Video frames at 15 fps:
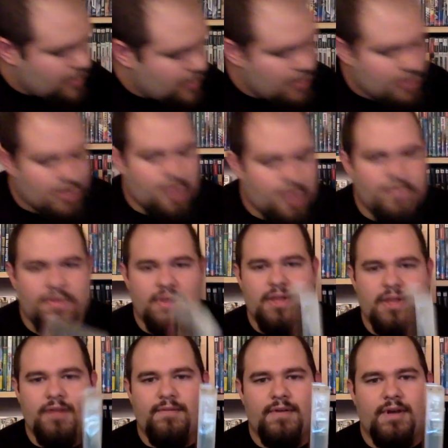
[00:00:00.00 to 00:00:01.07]
Couple
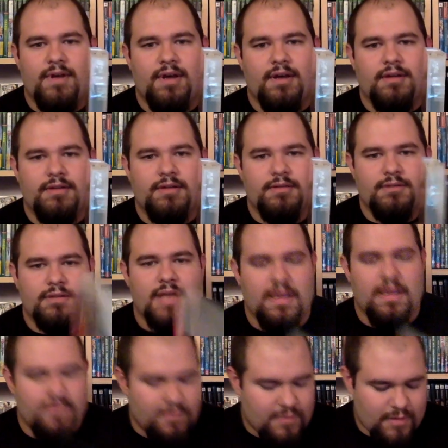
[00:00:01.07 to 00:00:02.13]
of
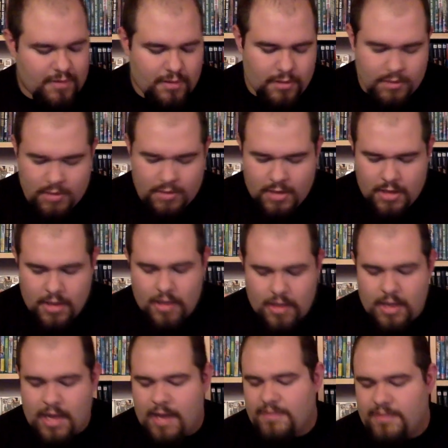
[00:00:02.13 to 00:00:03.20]
cases here.
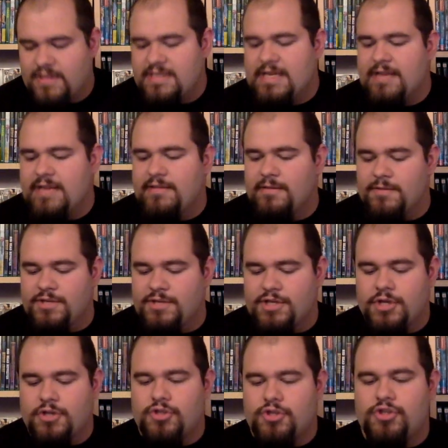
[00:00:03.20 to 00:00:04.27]
The Death and
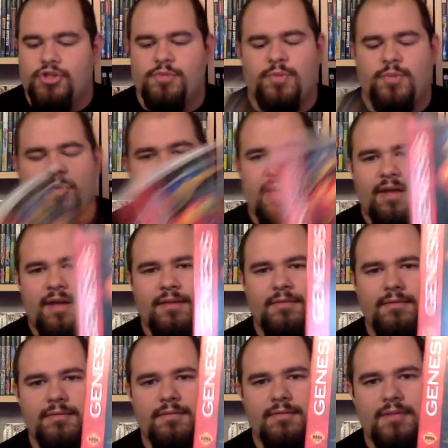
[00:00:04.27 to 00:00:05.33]
Return of Superman.
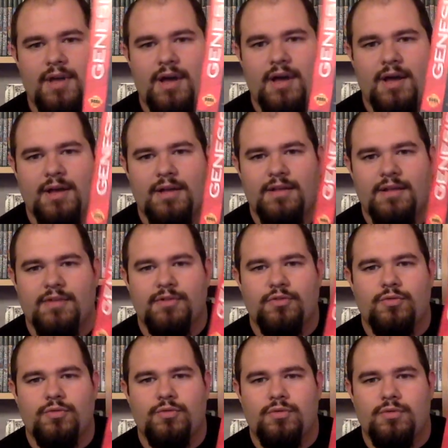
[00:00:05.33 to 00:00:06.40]
Another
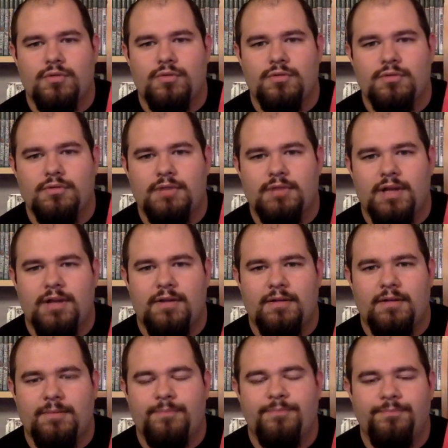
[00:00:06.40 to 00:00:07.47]
cool
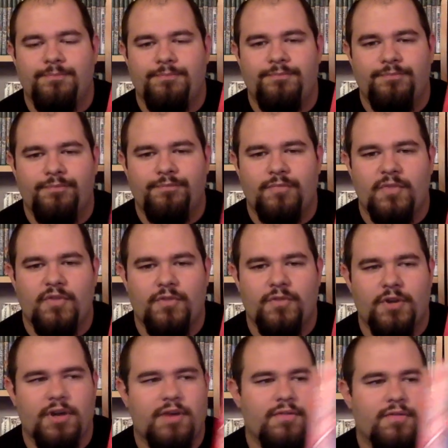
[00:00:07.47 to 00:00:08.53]

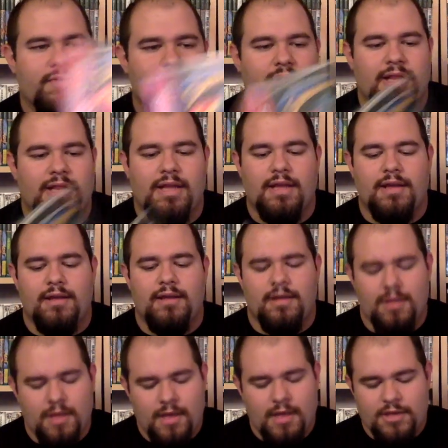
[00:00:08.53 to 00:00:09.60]
front cover I like.
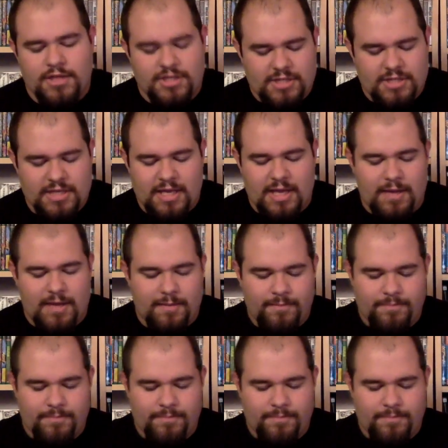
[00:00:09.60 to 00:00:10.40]
Just the game.